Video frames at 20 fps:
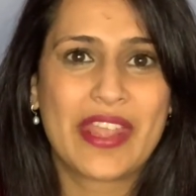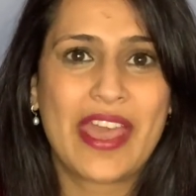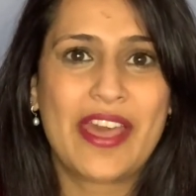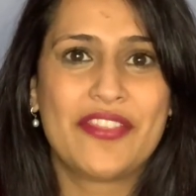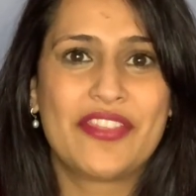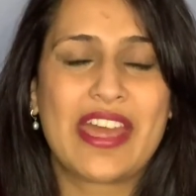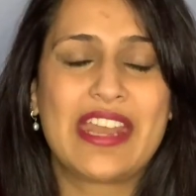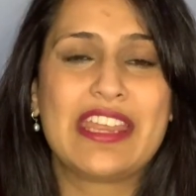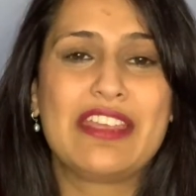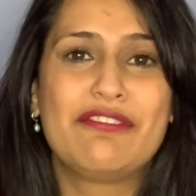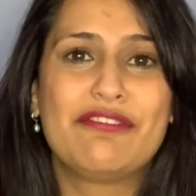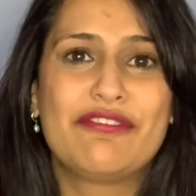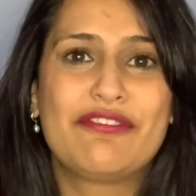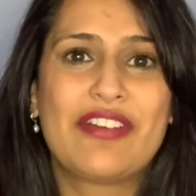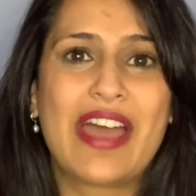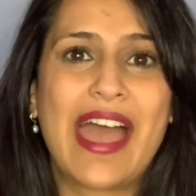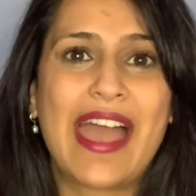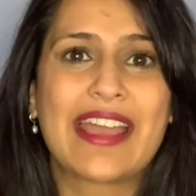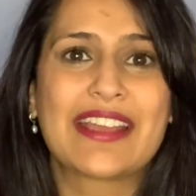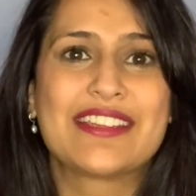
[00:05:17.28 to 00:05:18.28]
that in
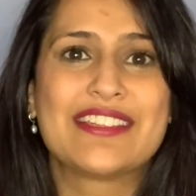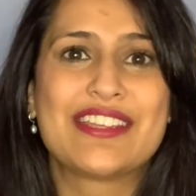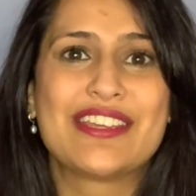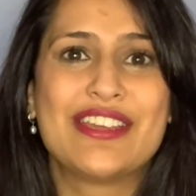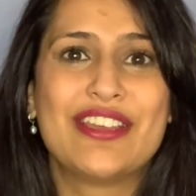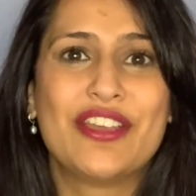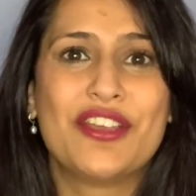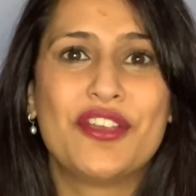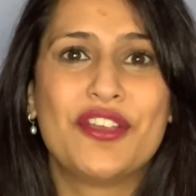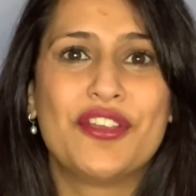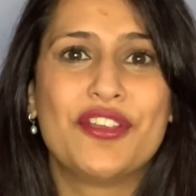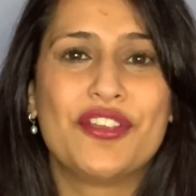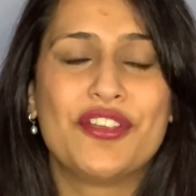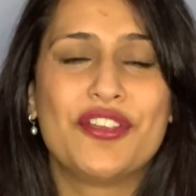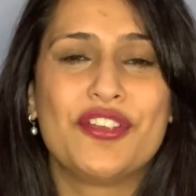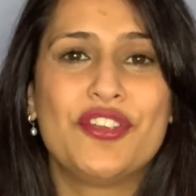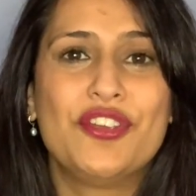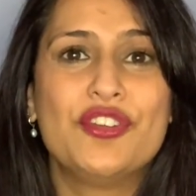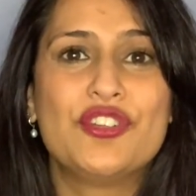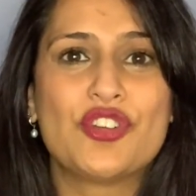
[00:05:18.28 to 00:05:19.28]
fact
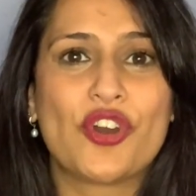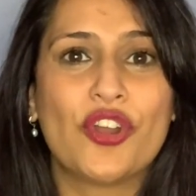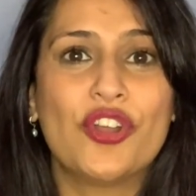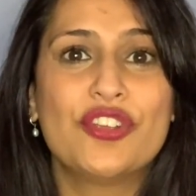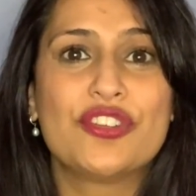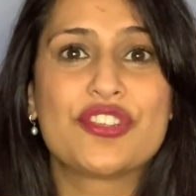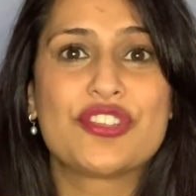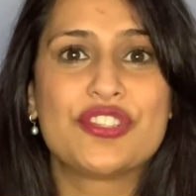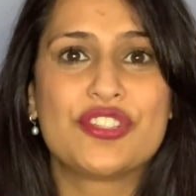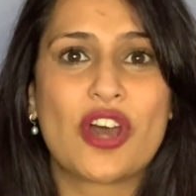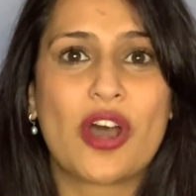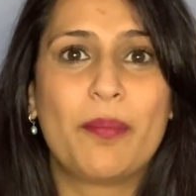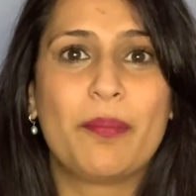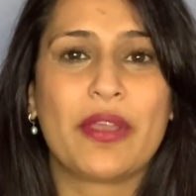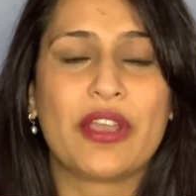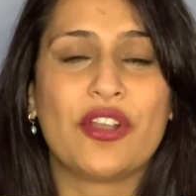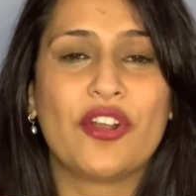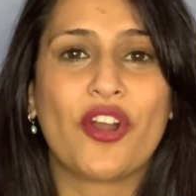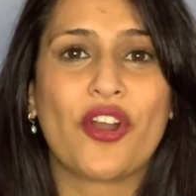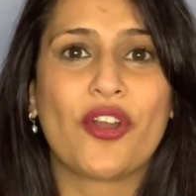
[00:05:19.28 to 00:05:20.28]
you don't stop
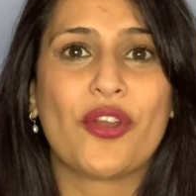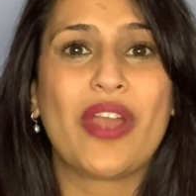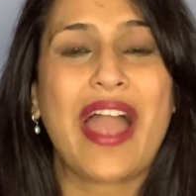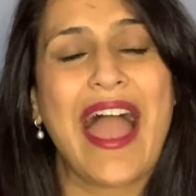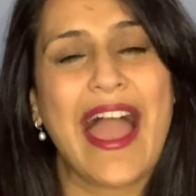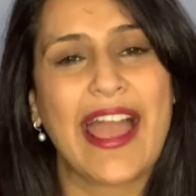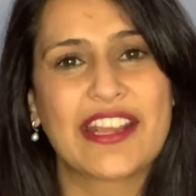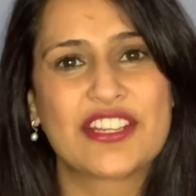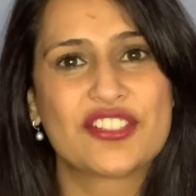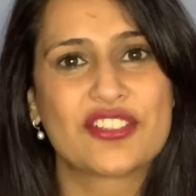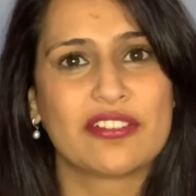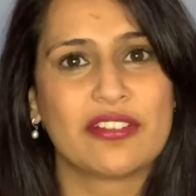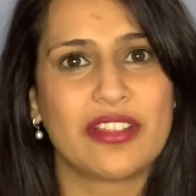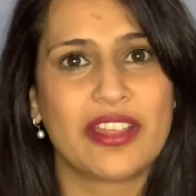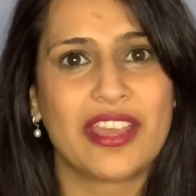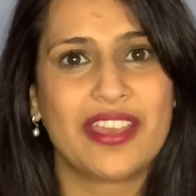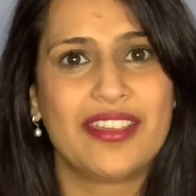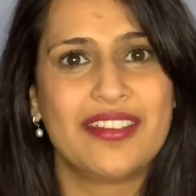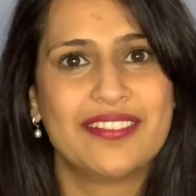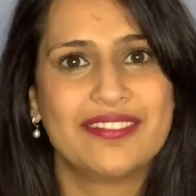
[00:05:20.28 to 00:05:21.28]
and go,
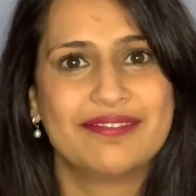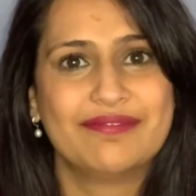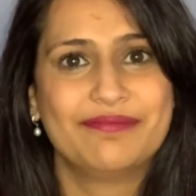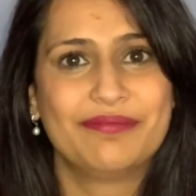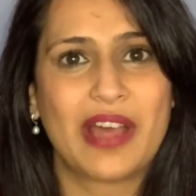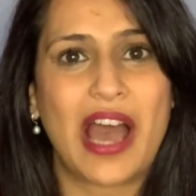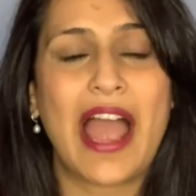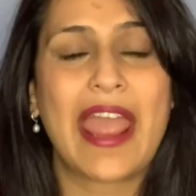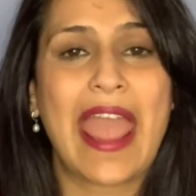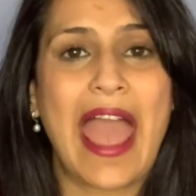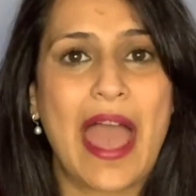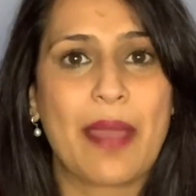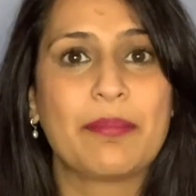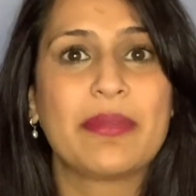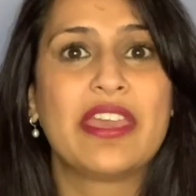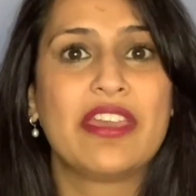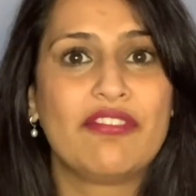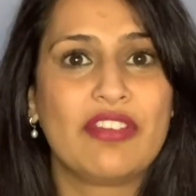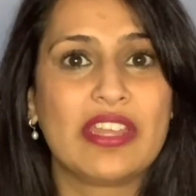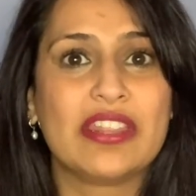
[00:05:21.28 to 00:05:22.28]
actually, I am
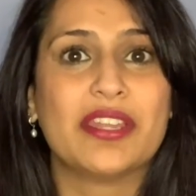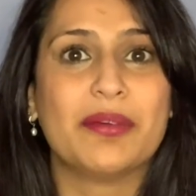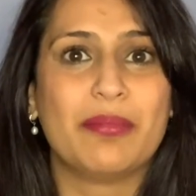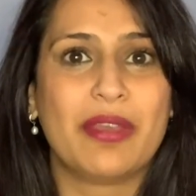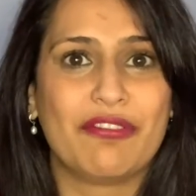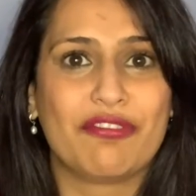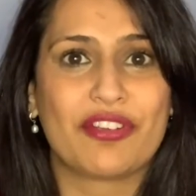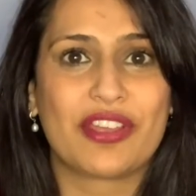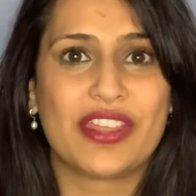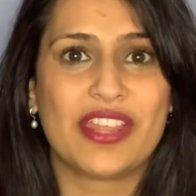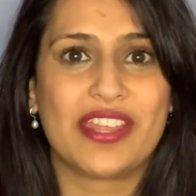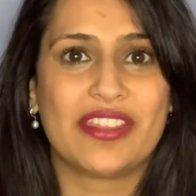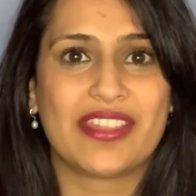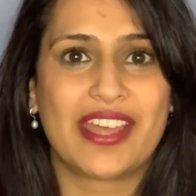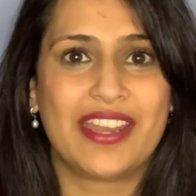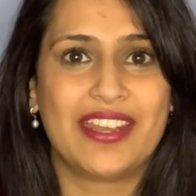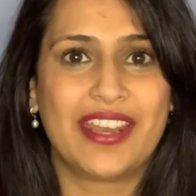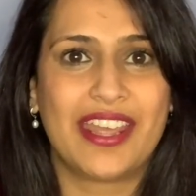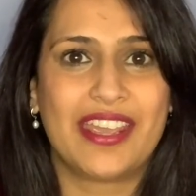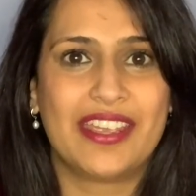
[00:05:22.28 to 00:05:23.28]
giving them everything they
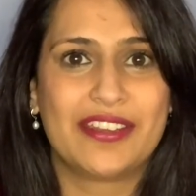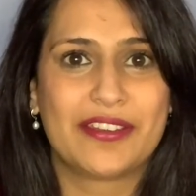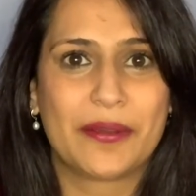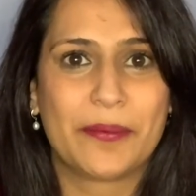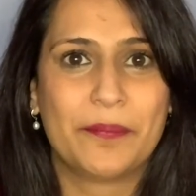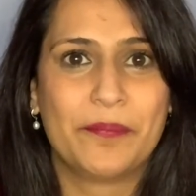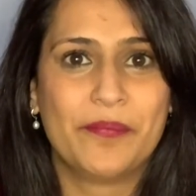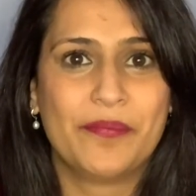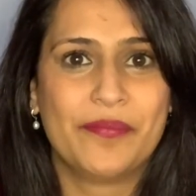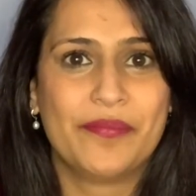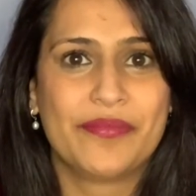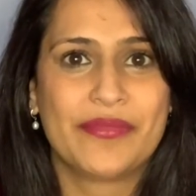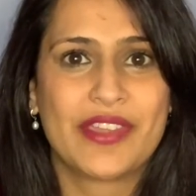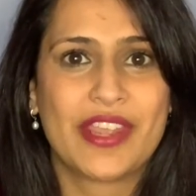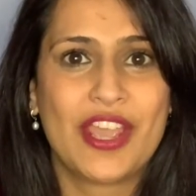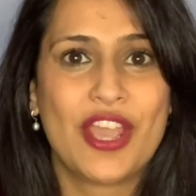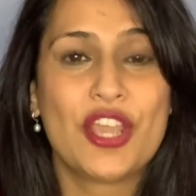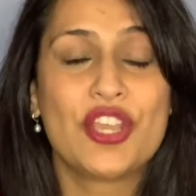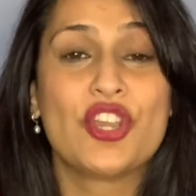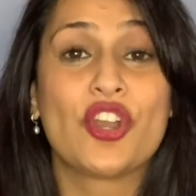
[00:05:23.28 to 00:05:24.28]
need.
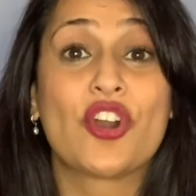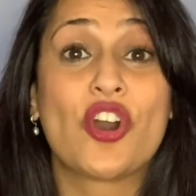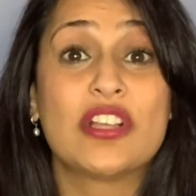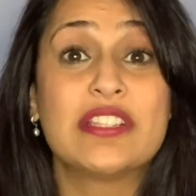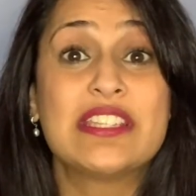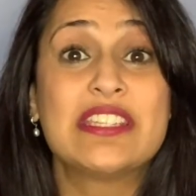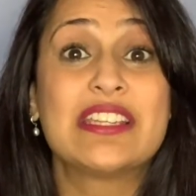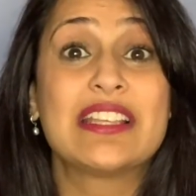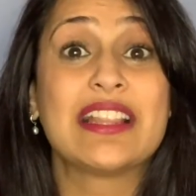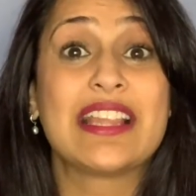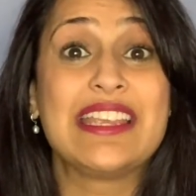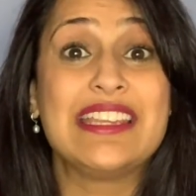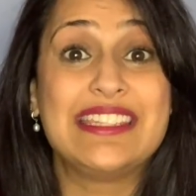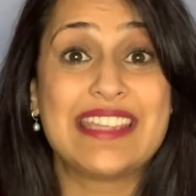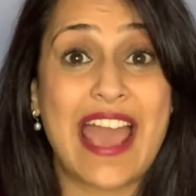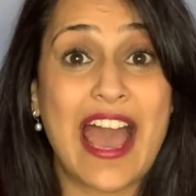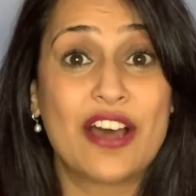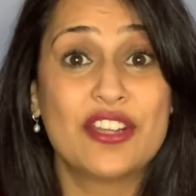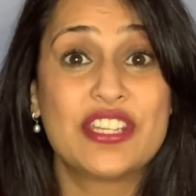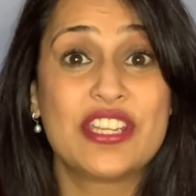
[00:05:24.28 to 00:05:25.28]
You're constantly
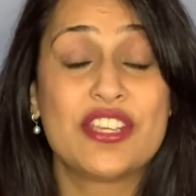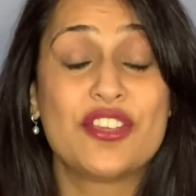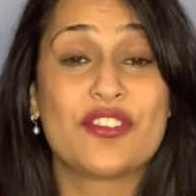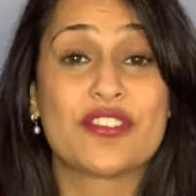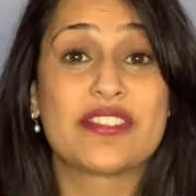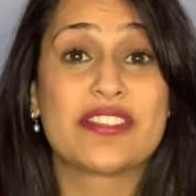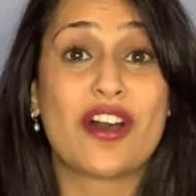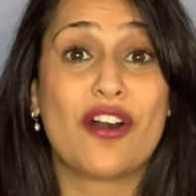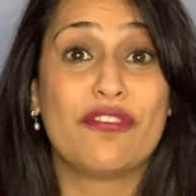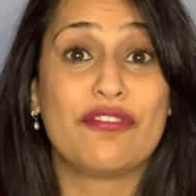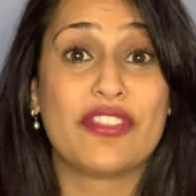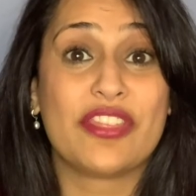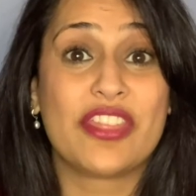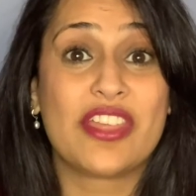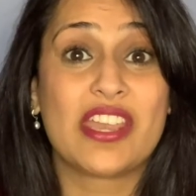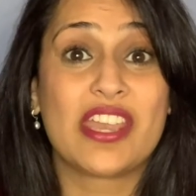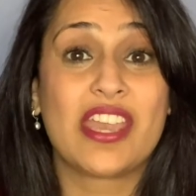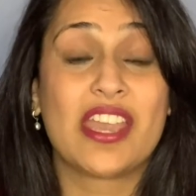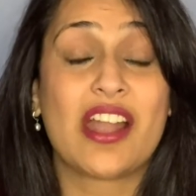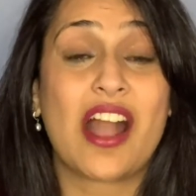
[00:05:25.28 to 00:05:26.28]
doubting yourself and
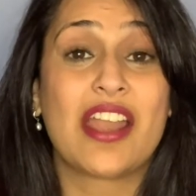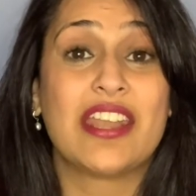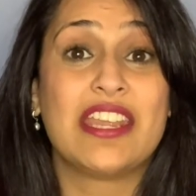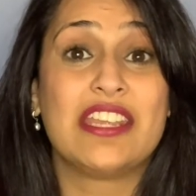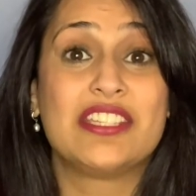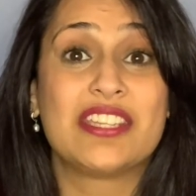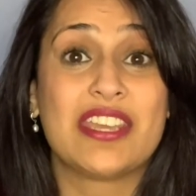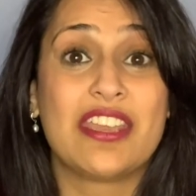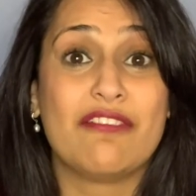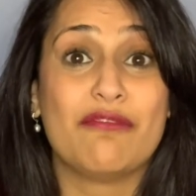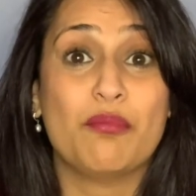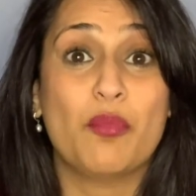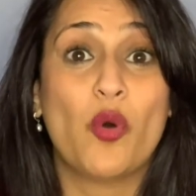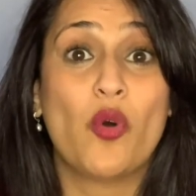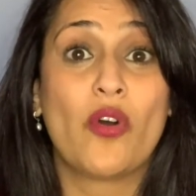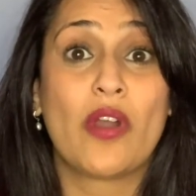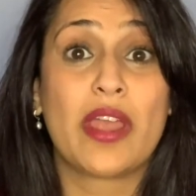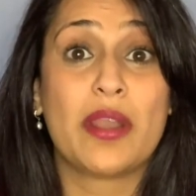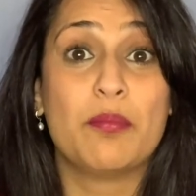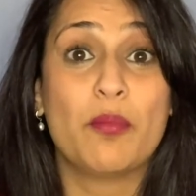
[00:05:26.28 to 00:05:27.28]
thinking, I need to give more
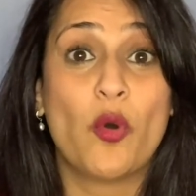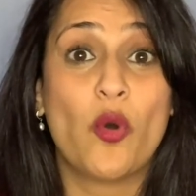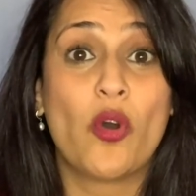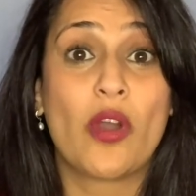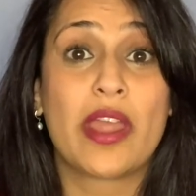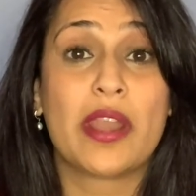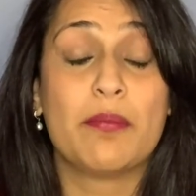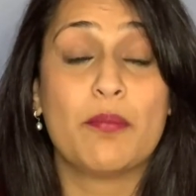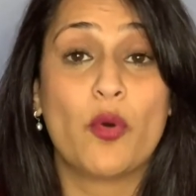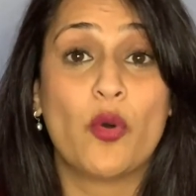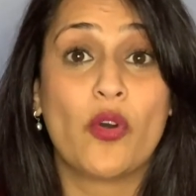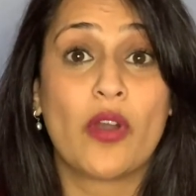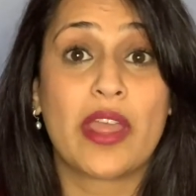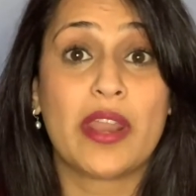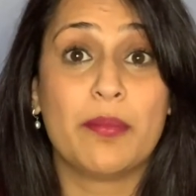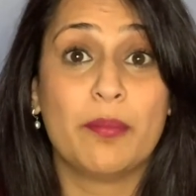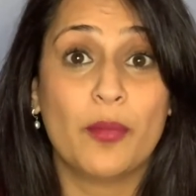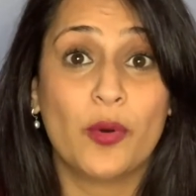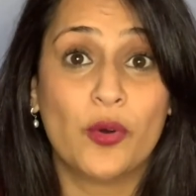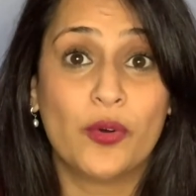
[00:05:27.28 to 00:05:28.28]
and more and more
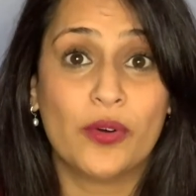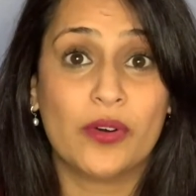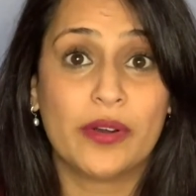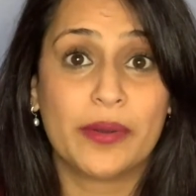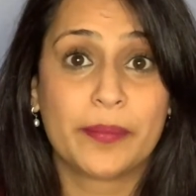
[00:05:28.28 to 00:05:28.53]
and more.